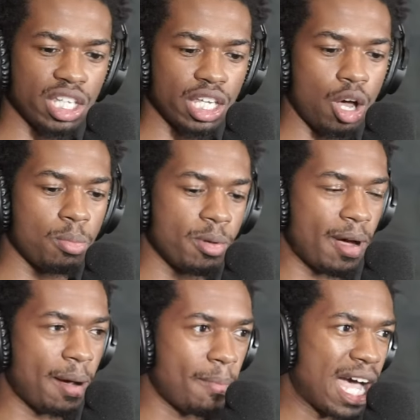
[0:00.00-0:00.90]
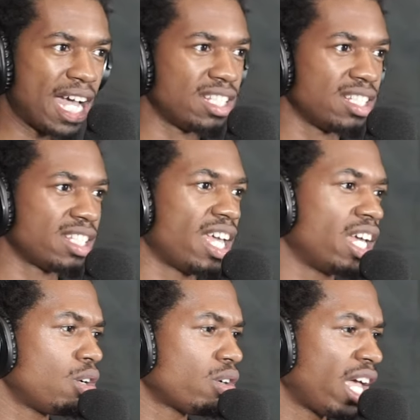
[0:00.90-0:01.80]
it opened my mind to
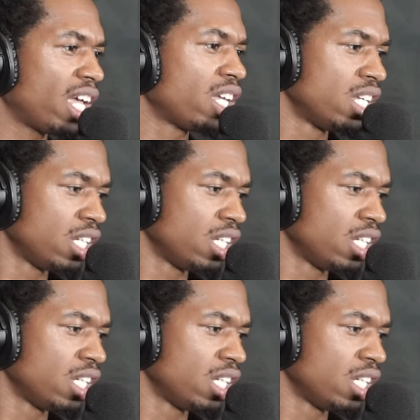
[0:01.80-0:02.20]
saying, okay,